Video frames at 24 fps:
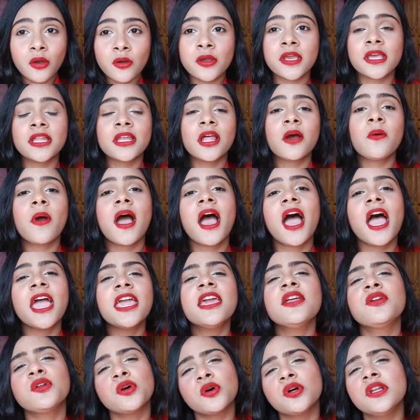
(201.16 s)
Okay, now
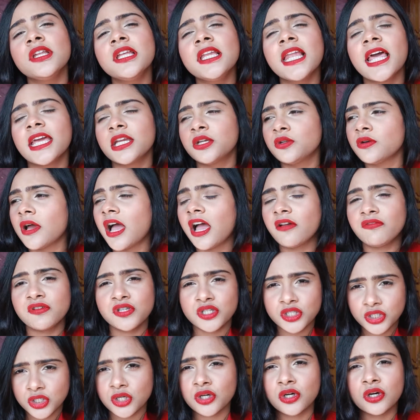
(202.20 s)
I really like to have
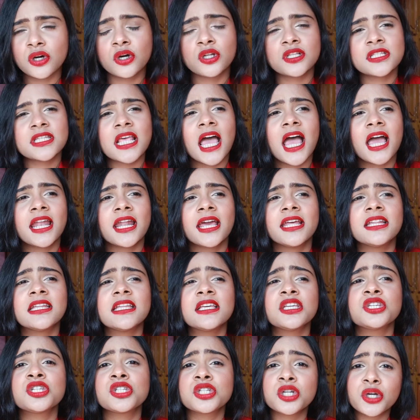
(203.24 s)
shirts, and I
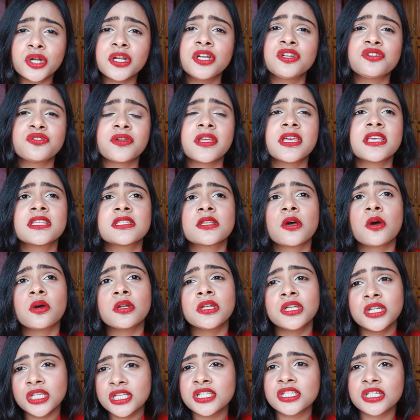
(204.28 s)
think shirt dress
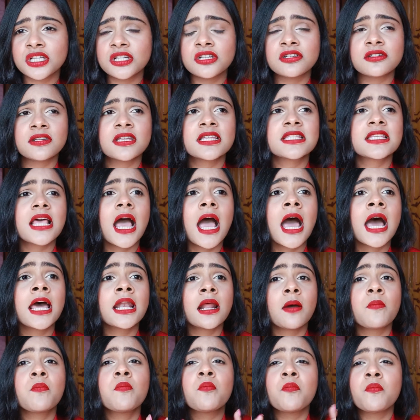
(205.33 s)
or t-shirt dress are
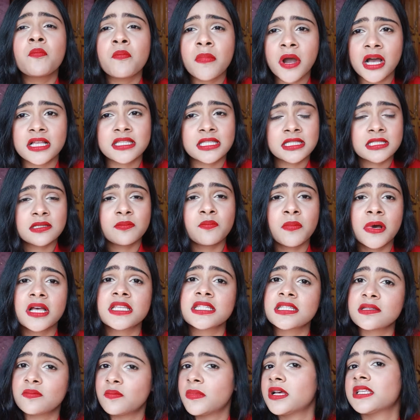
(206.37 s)
a must
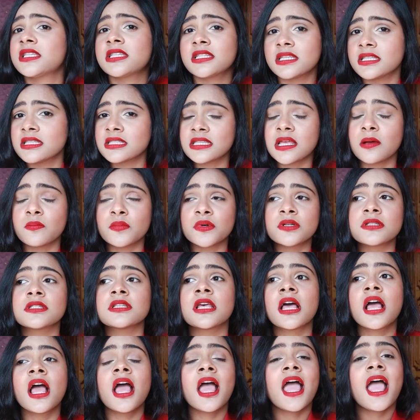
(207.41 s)
in
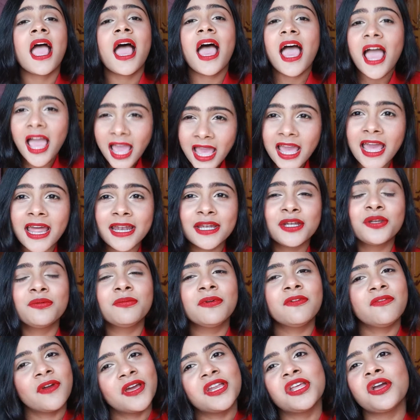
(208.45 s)
summers. And to
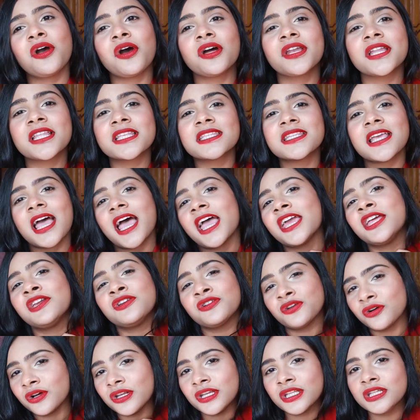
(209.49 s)
be very honest, I
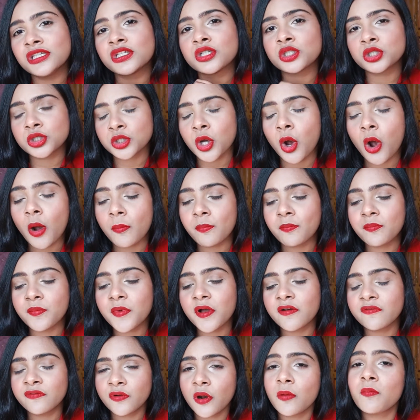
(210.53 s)
really shop
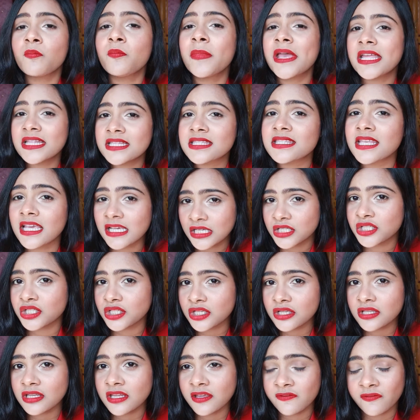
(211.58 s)
from men's
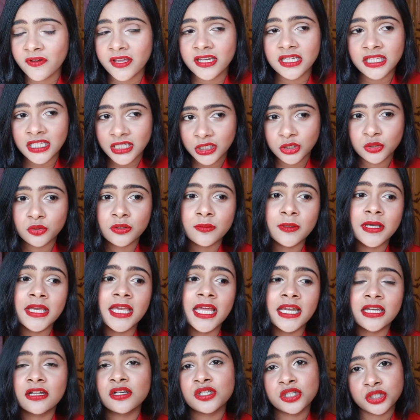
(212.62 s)
section. If I need to
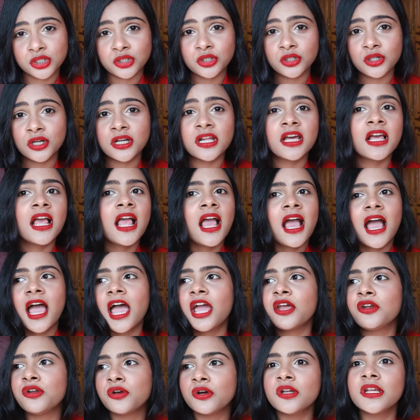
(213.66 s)
get a shirt,
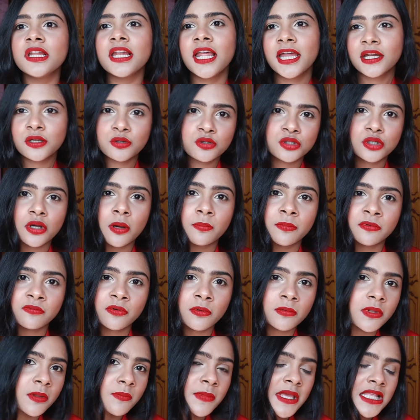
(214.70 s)
I really like to shop
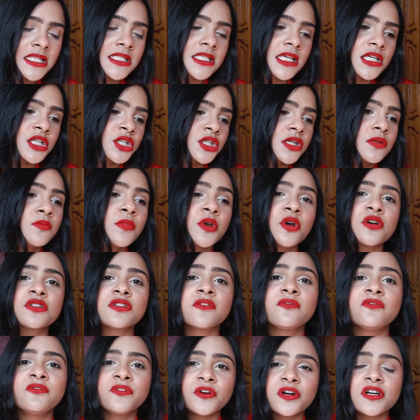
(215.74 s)
from the men's section, because
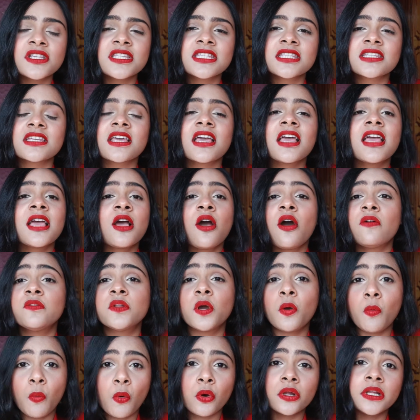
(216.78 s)
of first of
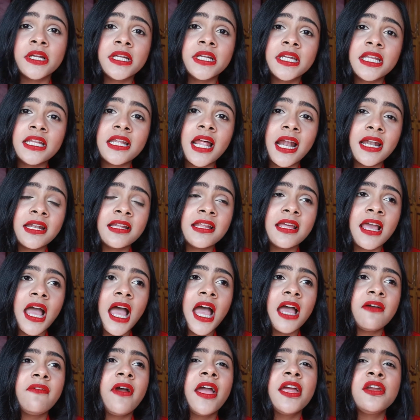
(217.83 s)
the quality that they
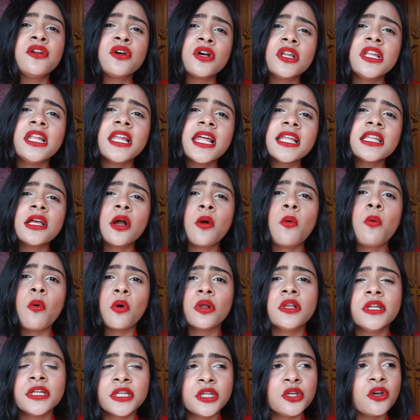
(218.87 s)
have. I really like the
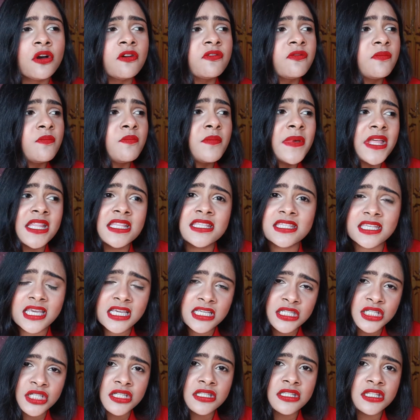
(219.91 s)
quality of men's
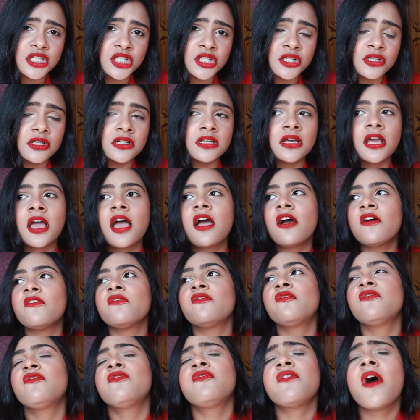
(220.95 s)
section shirt
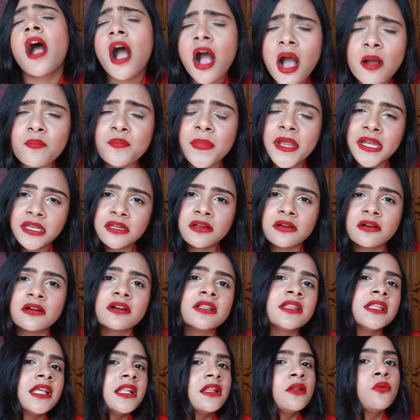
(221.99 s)
far better
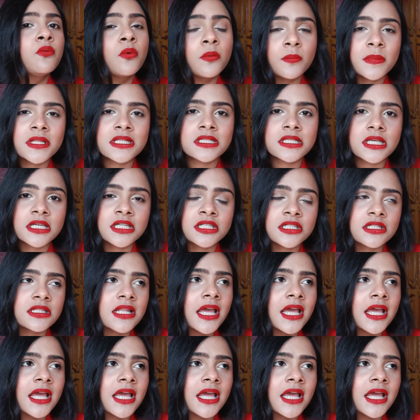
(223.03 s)
than the women's section.